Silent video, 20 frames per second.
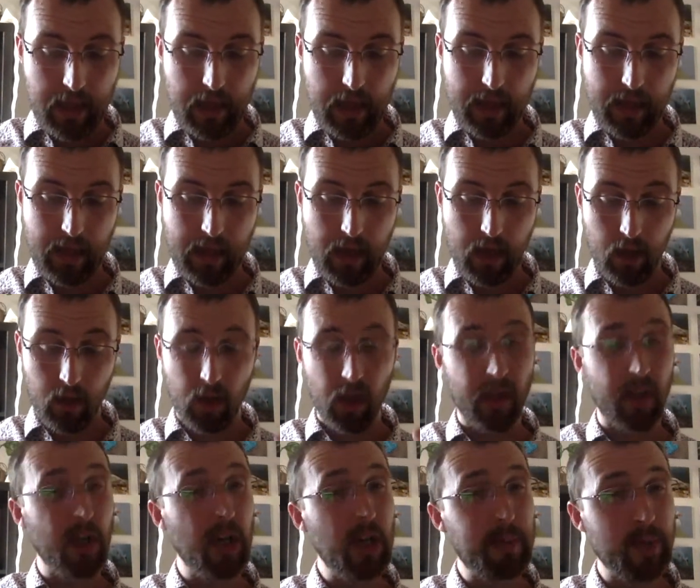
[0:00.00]
are
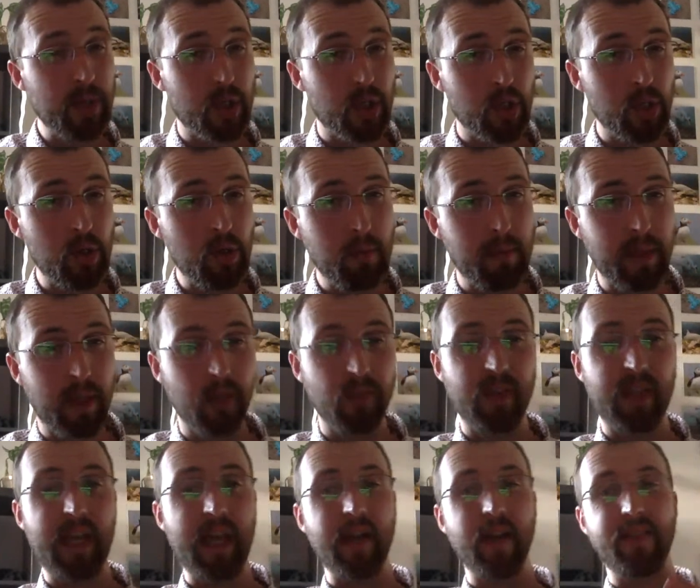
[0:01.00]
an urban shoot, because
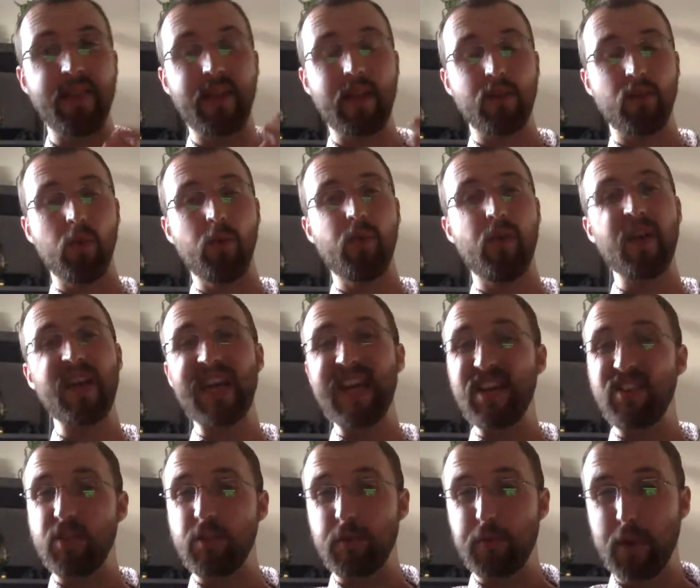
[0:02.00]
again, I think it's all very
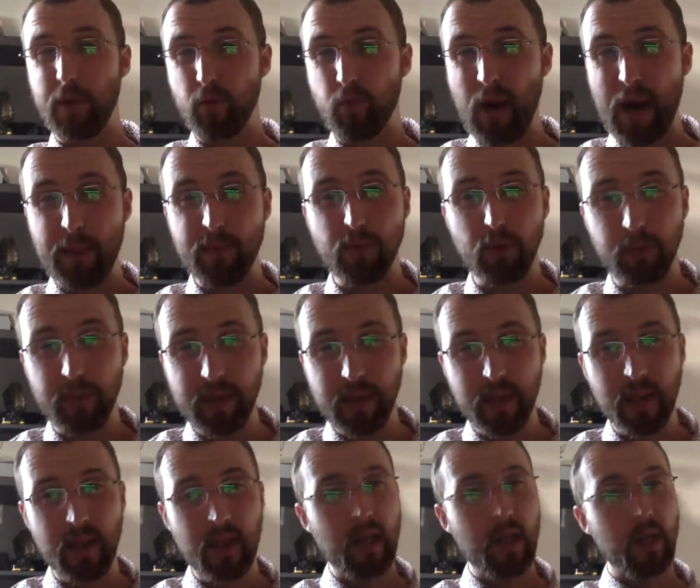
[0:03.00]
easy to be wrapped up
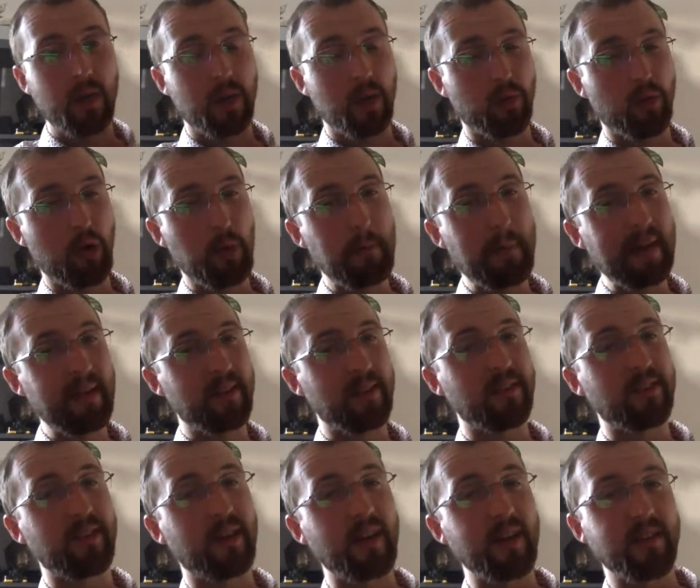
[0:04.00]
in the
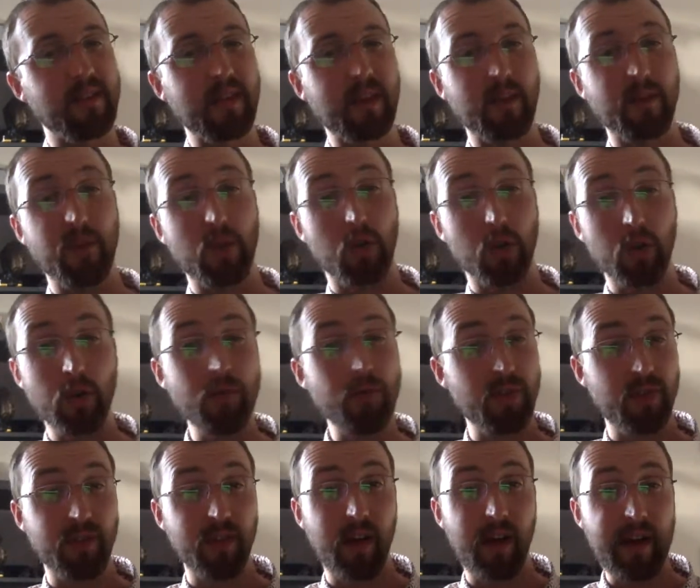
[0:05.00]
romanticizing of the
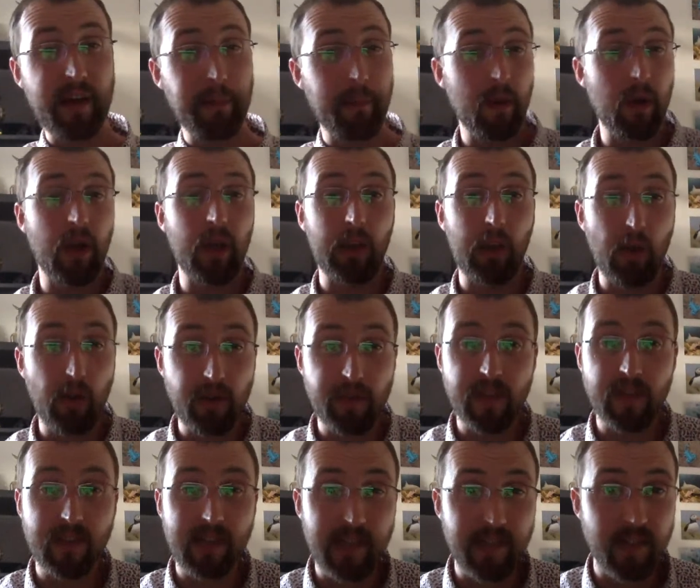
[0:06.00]
countryside, but a lot of
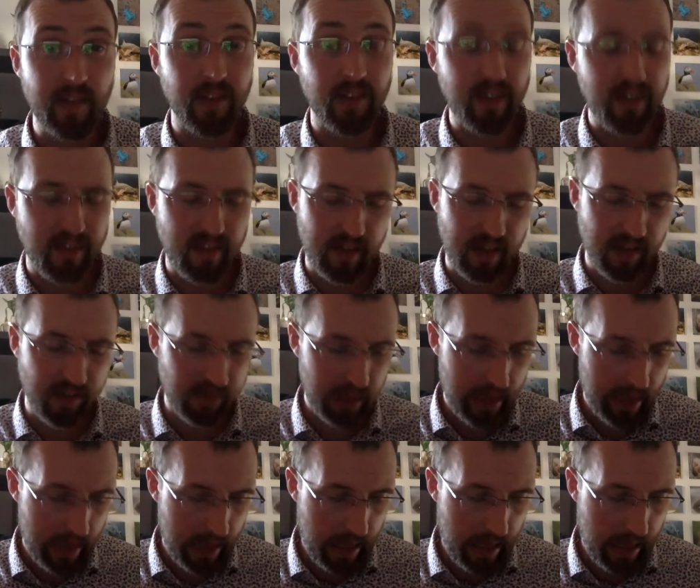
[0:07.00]
us live in cities.